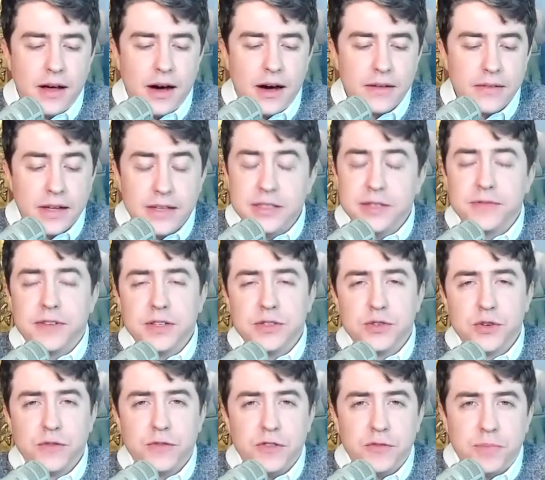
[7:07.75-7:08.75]
Lots of
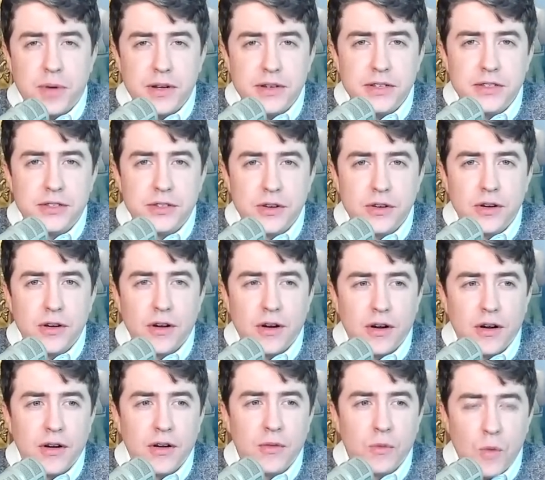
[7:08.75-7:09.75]
conservative pundits
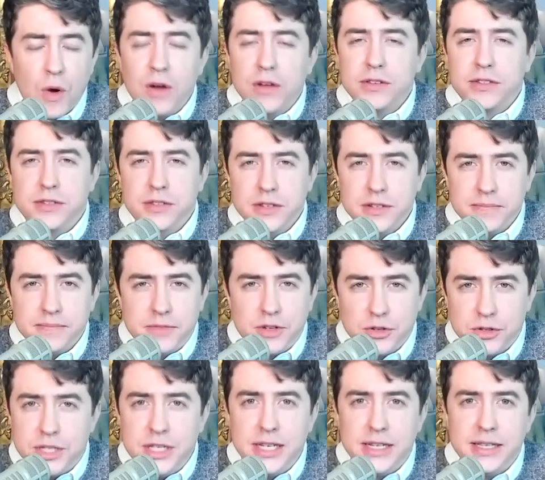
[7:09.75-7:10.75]
are want to
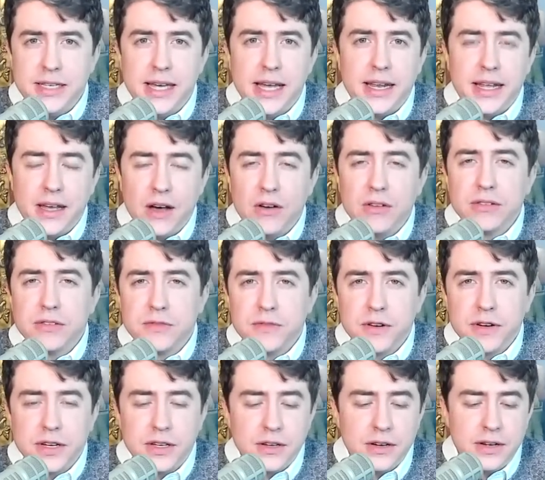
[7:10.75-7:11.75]
critique the ADL, and it's
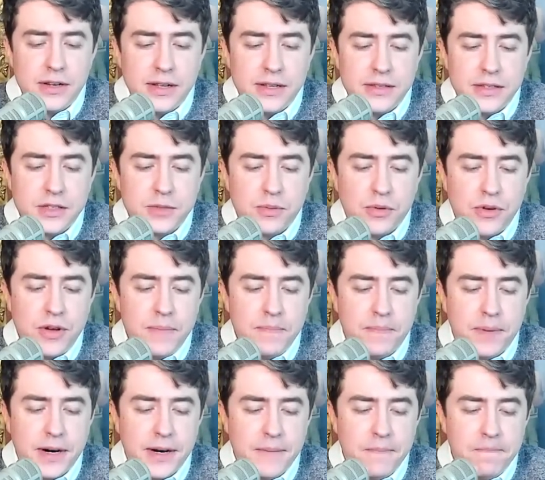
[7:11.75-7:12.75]
very good at this
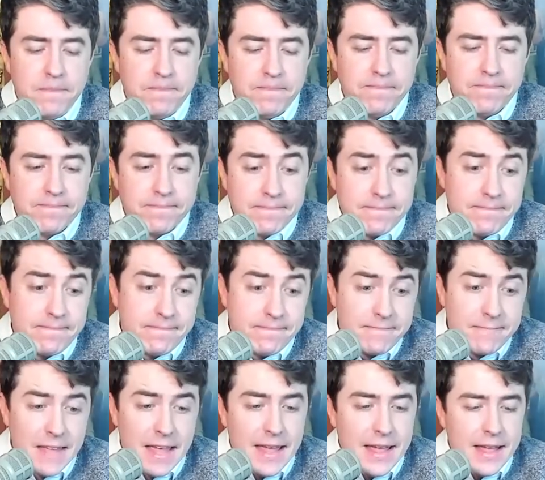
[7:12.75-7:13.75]
point. But
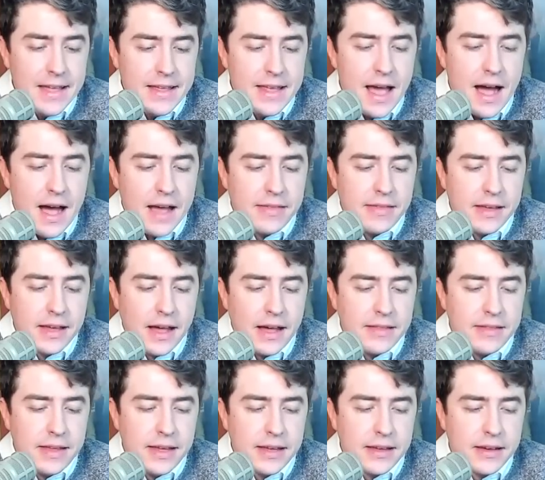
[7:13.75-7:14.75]
yeah, I
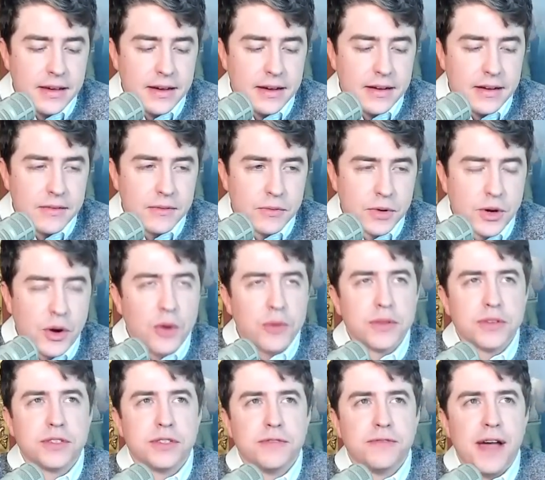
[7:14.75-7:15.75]
think
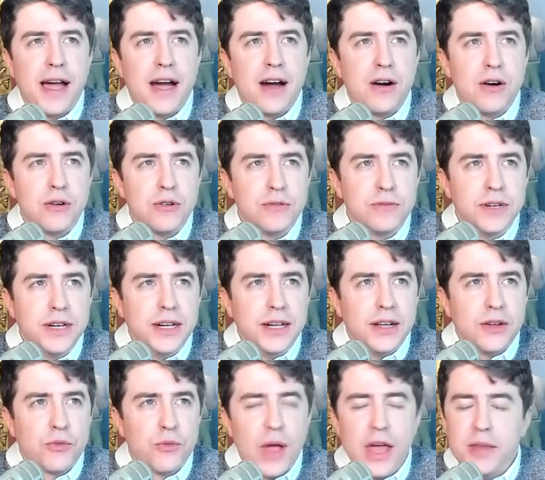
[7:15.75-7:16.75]
regardless of how
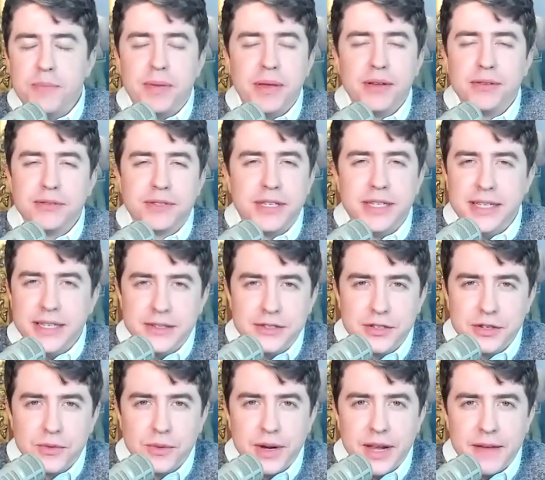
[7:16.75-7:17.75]
red pilled he
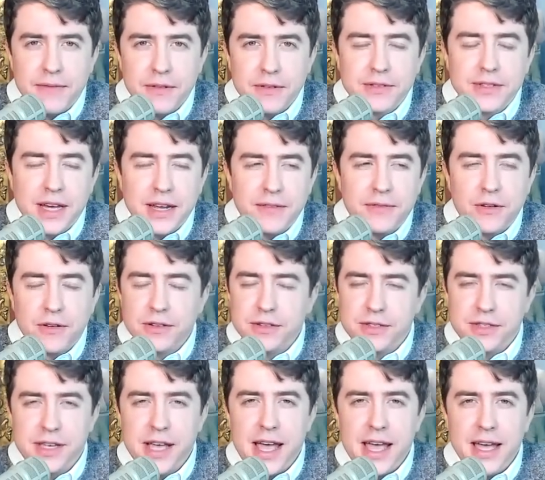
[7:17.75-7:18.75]
is or whatever, it's kind of hard to
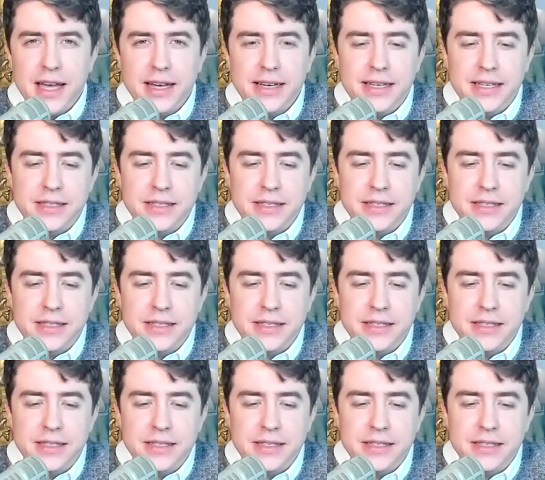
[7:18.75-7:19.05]
say.